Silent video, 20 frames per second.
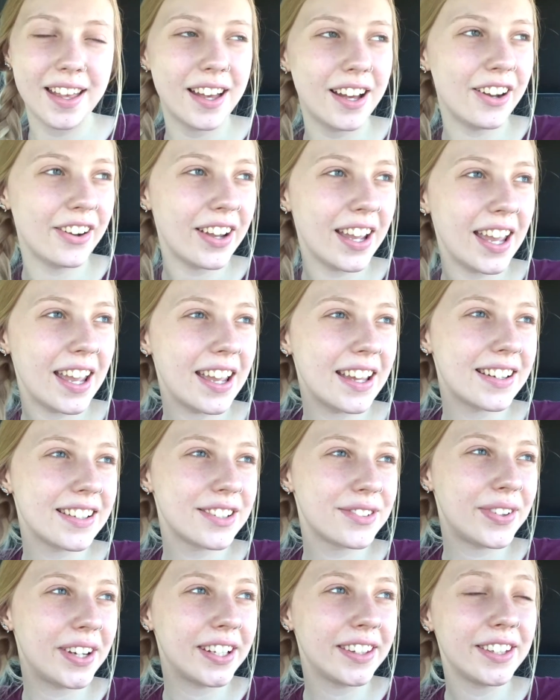Okay, it
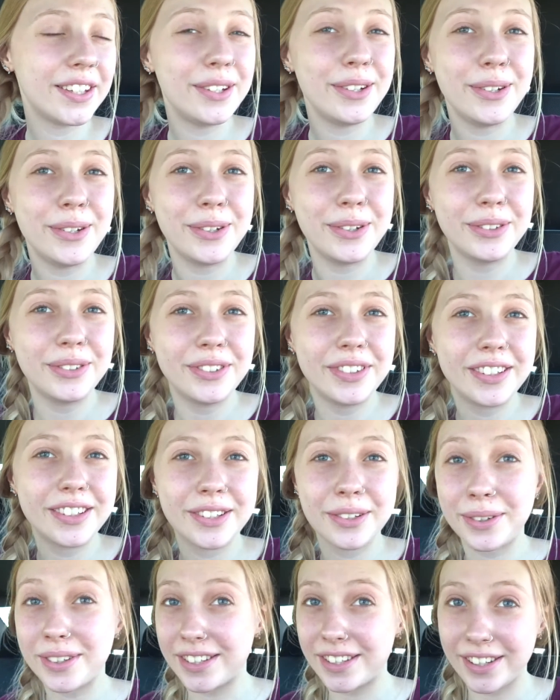is finally noon,
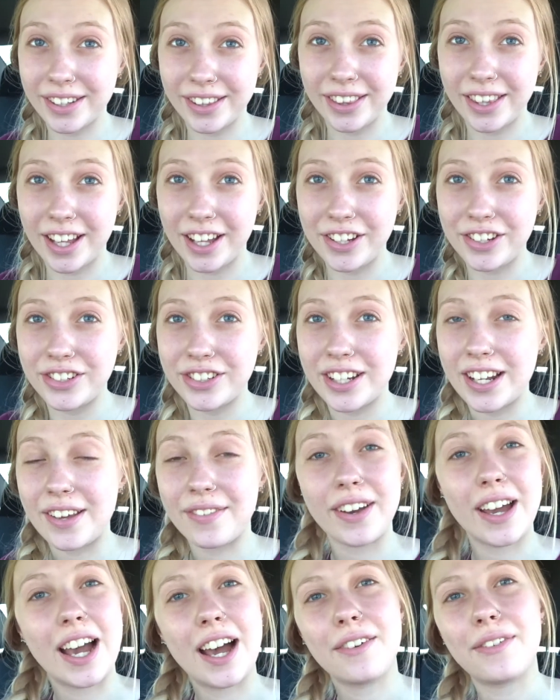so it's lunch and I
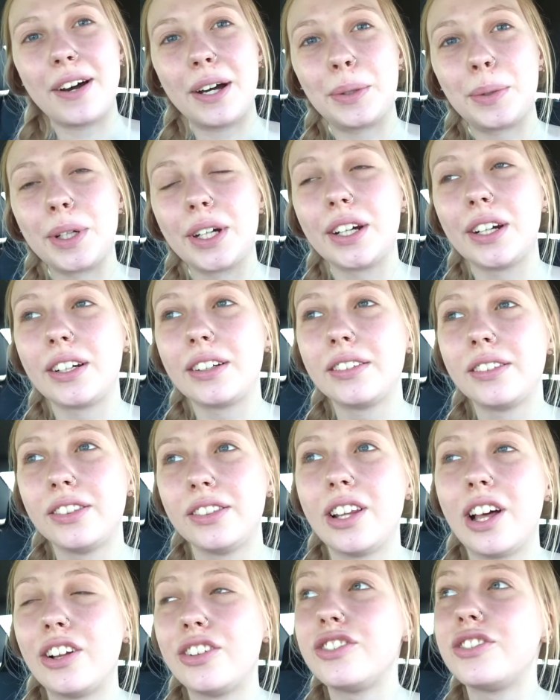have a half hour
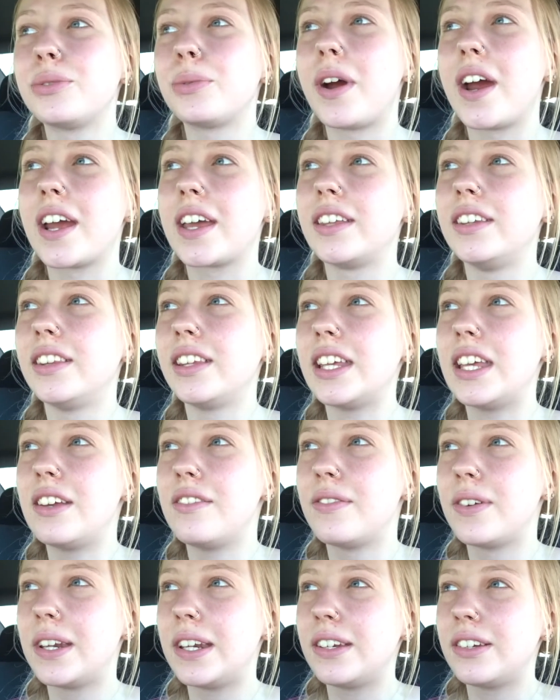lunch where I can
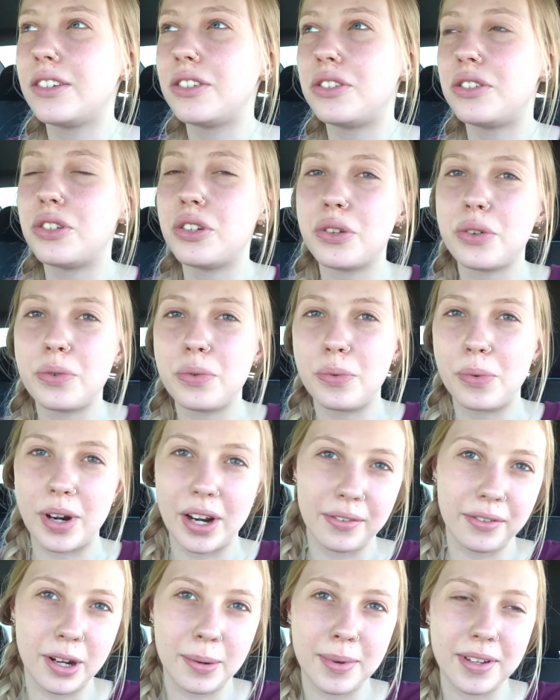leave and do
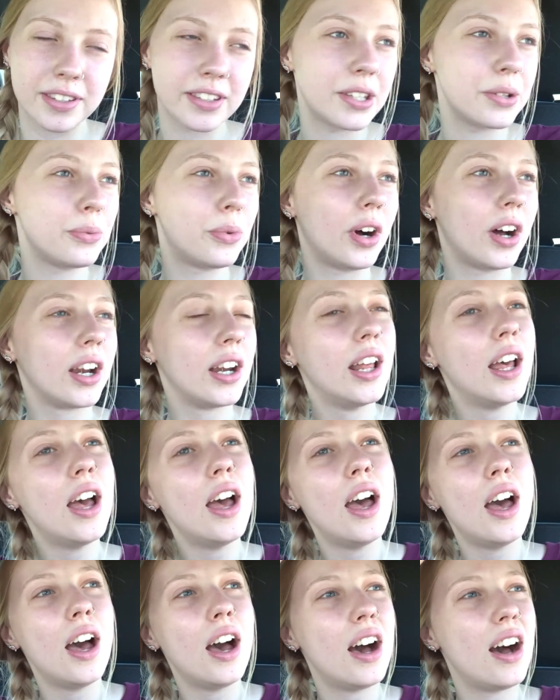whatever I basically want.
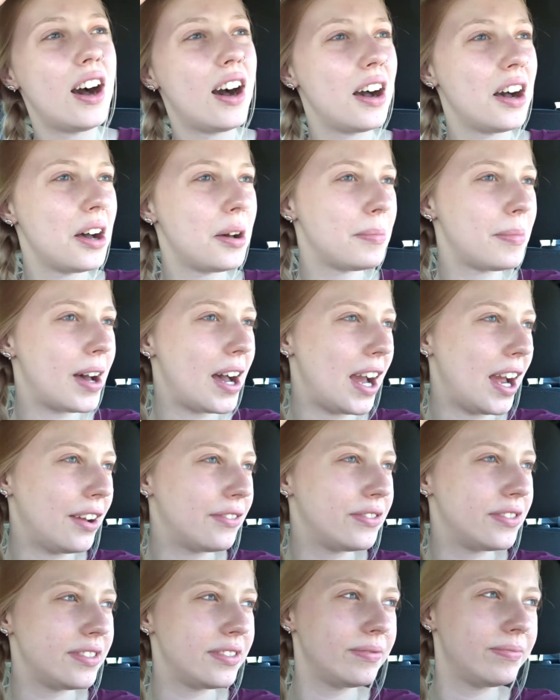
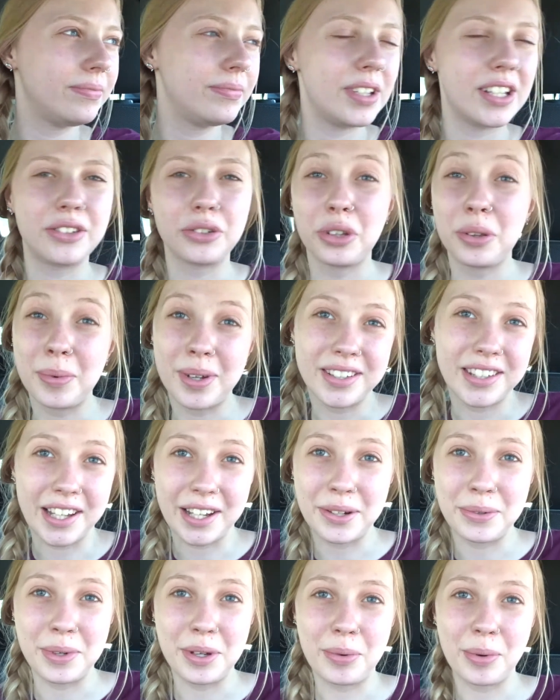It's only my
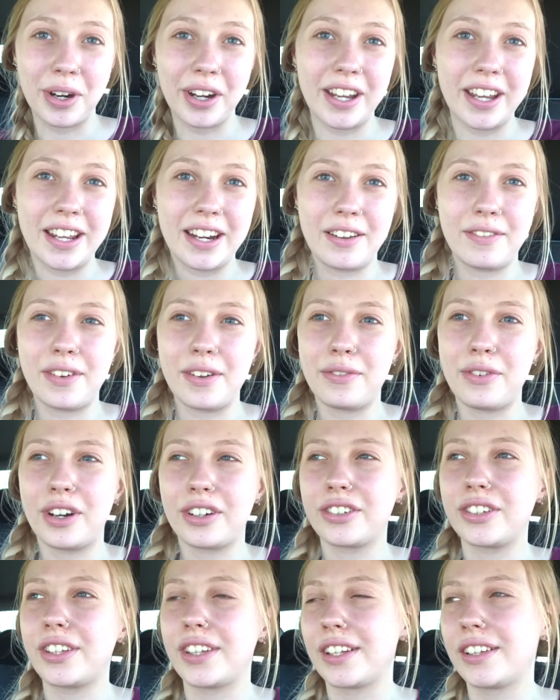second week working and I've never
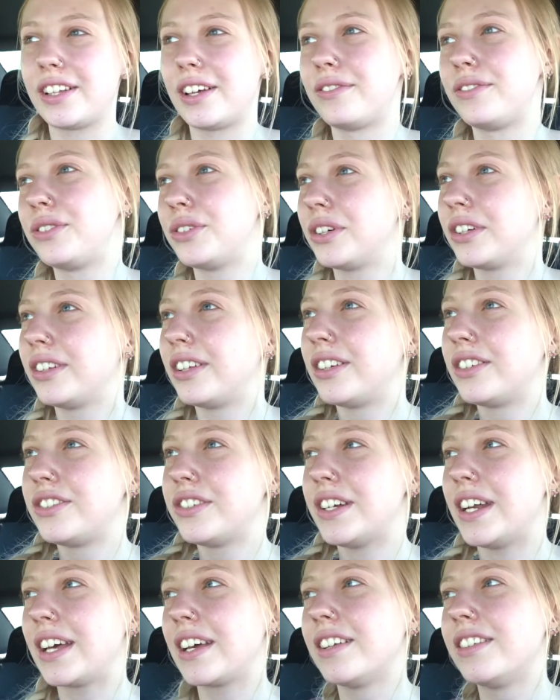actually like left during
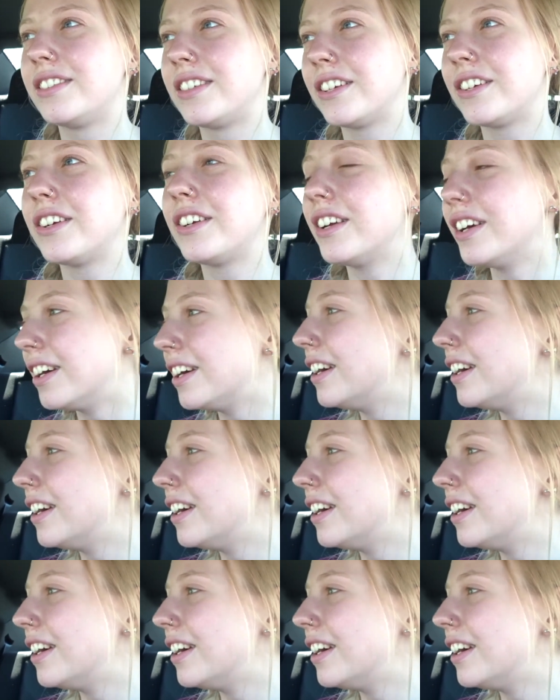lunch, and I considered